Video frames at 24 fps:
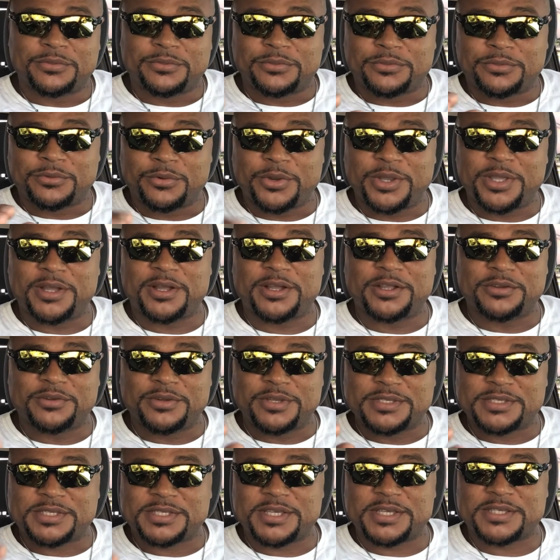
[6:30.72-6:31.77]

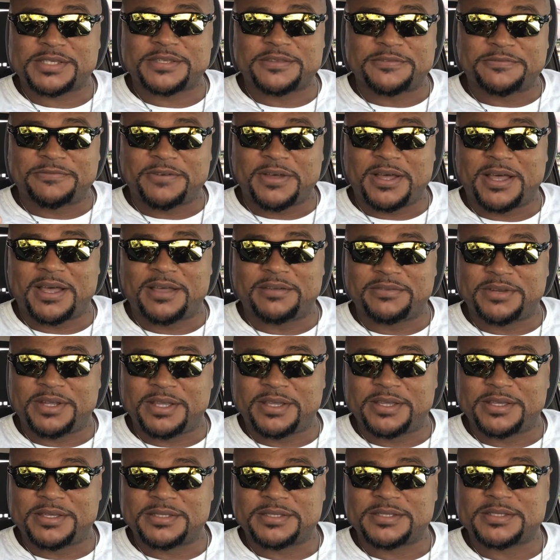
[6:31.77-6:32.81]
365
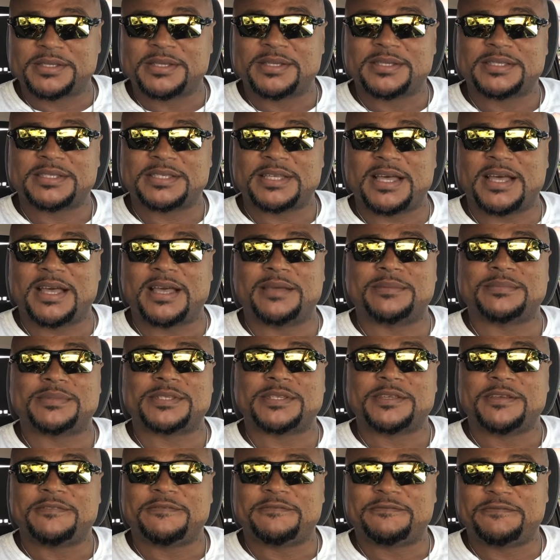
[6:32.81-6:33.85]
days times
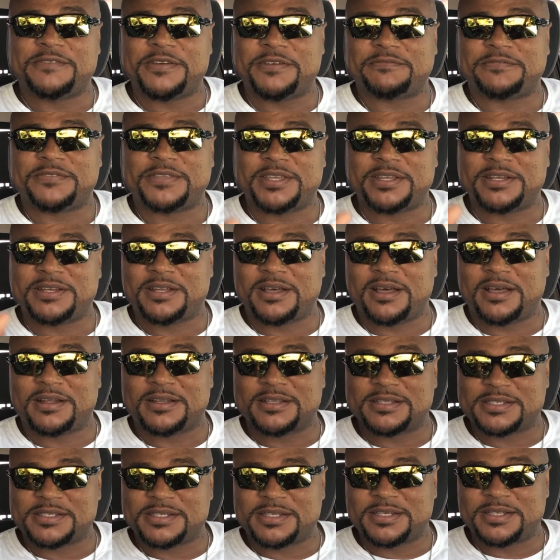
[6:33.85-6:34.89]

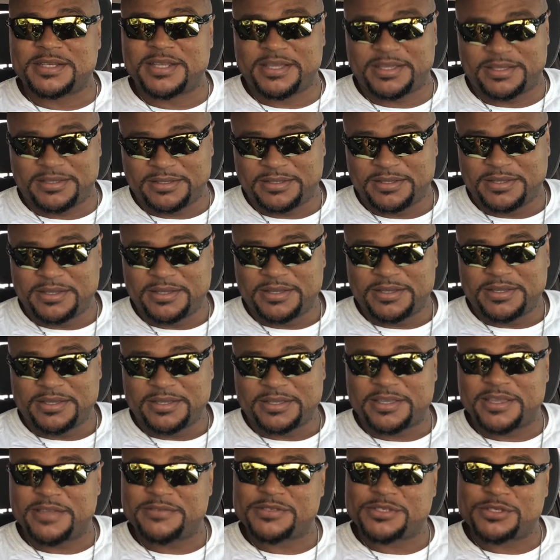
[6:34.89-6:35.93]
$50 a day
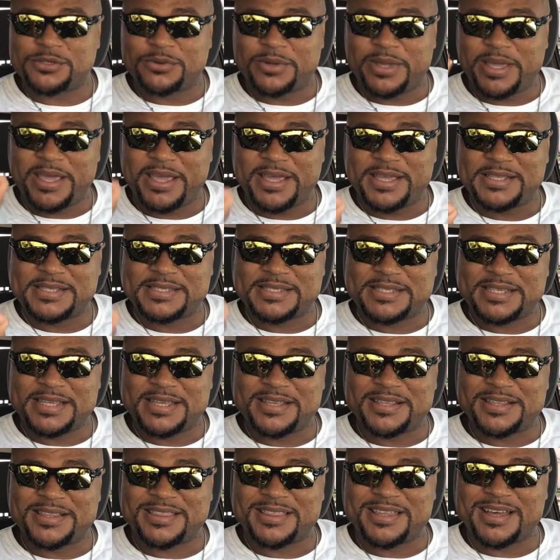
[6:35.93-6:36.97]
gives you
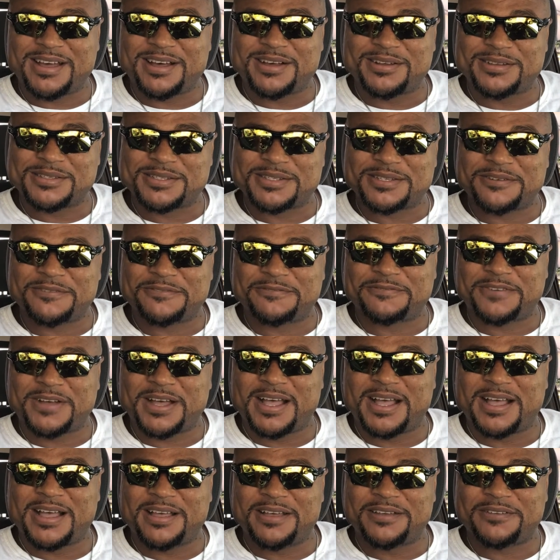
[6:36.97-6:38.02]

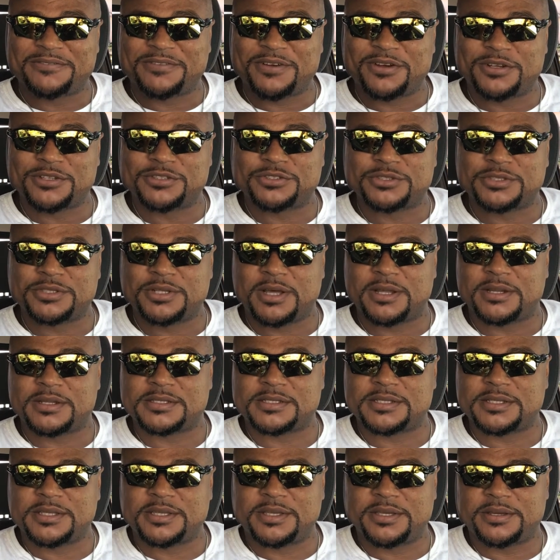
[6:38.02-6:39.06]
$18,500
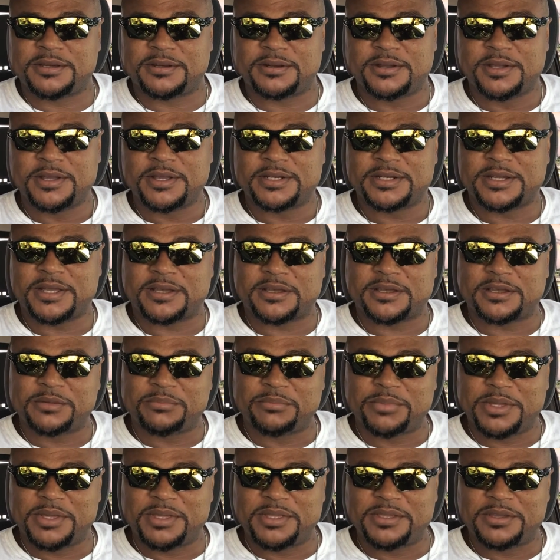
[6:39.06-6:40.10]
a year that could
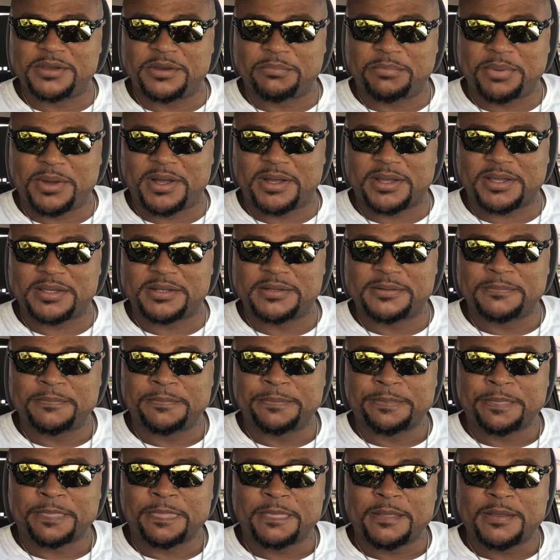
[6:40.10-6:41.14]
be in your pocket.
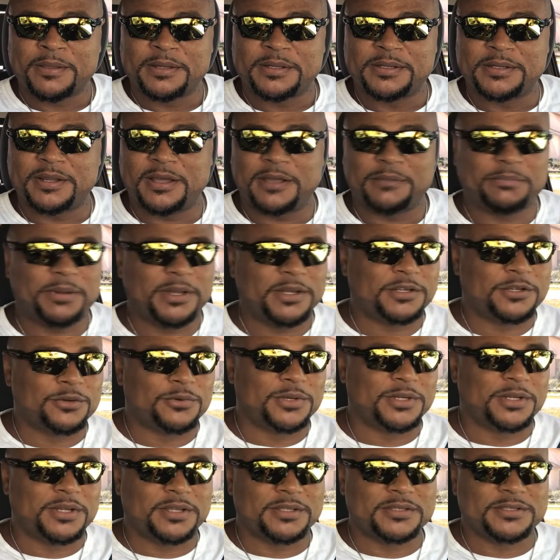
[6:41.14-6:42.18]
Not by
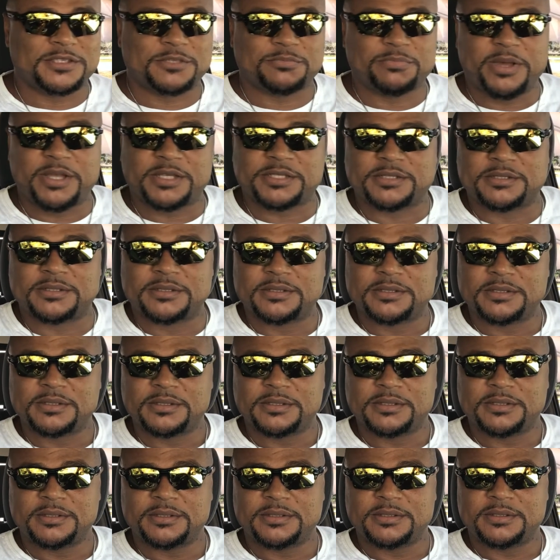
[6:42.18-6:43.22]
doing nothing special,
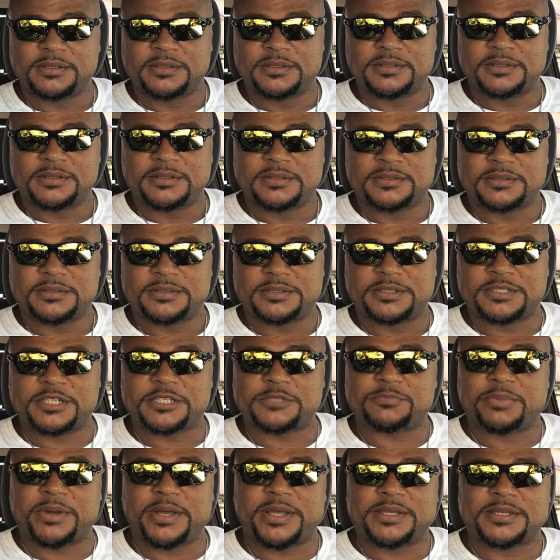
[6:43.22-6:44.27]

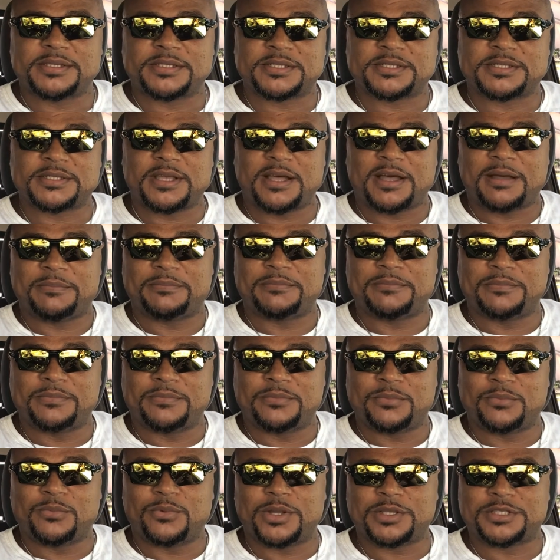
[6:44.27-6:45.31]
just by stop
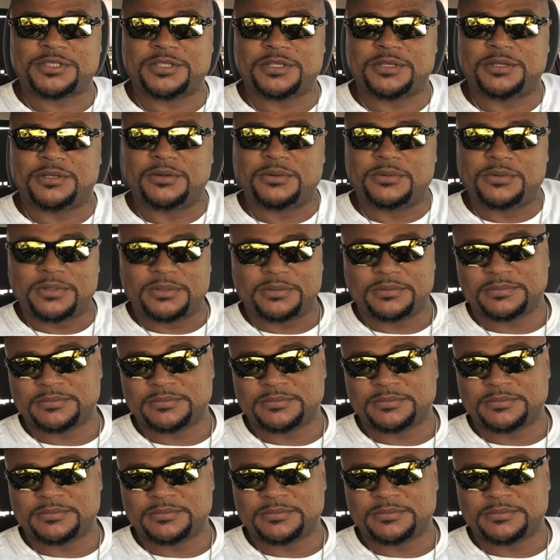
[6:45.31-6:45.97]
what you're doing.